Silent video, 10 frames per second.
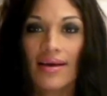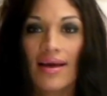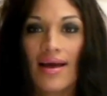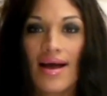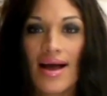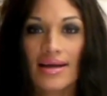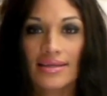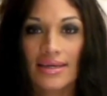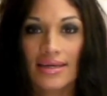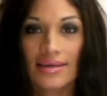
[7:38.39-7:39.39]

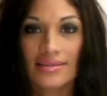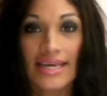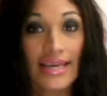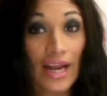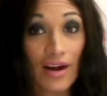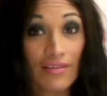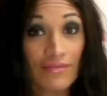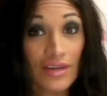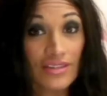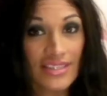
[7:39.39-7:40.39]
and take care
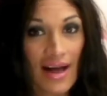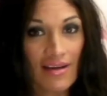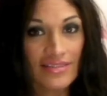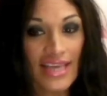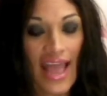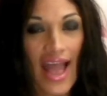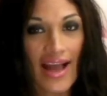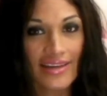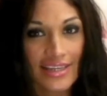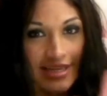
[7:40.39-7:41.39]
of yourselves
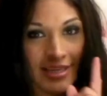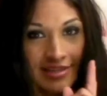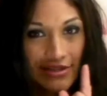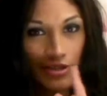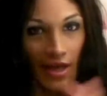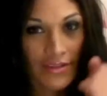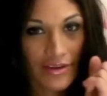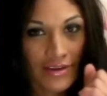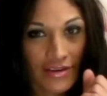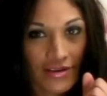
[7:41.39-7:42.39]
and each
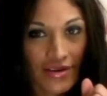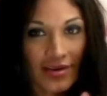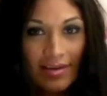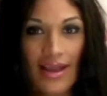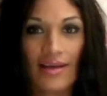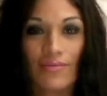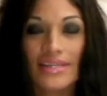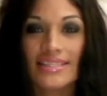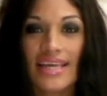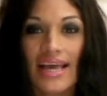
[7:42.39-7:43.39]
other. And
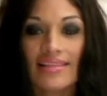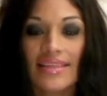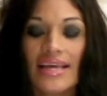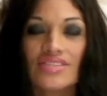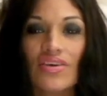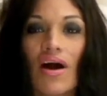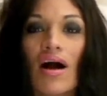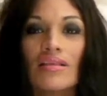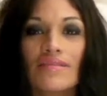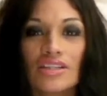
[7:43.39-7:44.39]
once again, thanks for
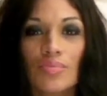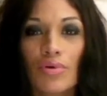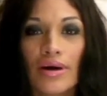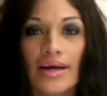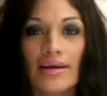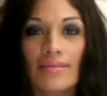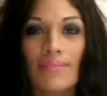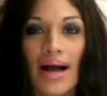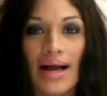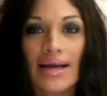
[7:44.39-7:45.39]
all of your support,
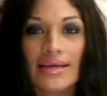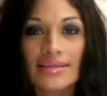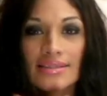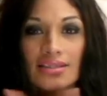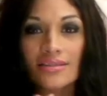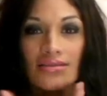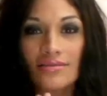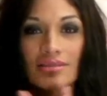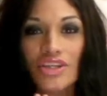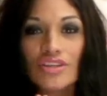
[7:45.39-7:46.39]
my
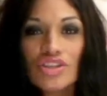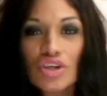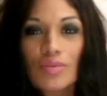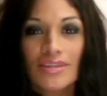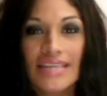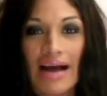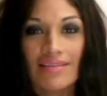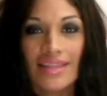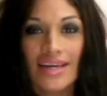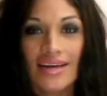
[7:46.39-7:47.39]
YouTubers
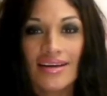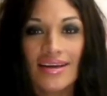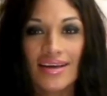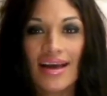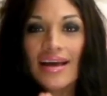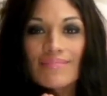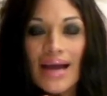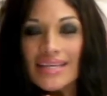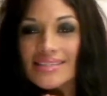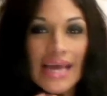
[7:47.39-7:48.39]
out there and
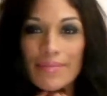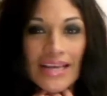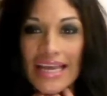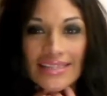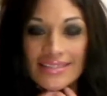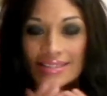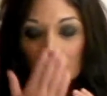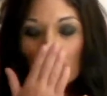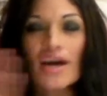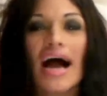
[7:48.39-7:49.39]
my cyber kittens.
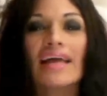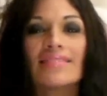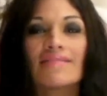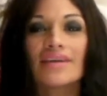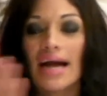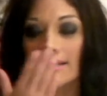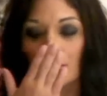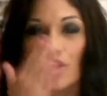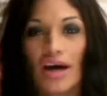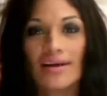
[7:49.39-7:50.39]
I love you guys.
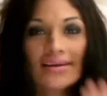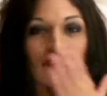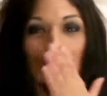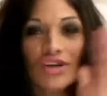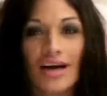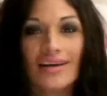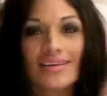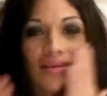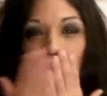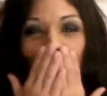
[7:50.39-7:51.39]
Mwah, mwah,
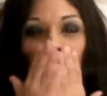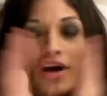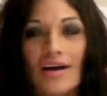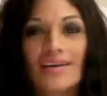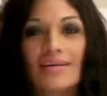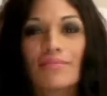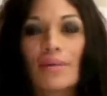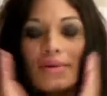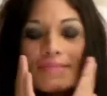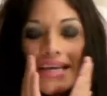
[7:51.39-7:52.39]
mwah.
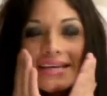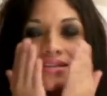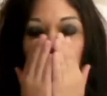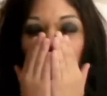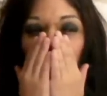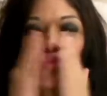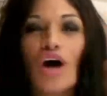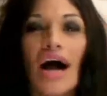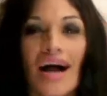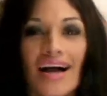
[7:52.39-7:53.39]
One more big kiss. Mwah.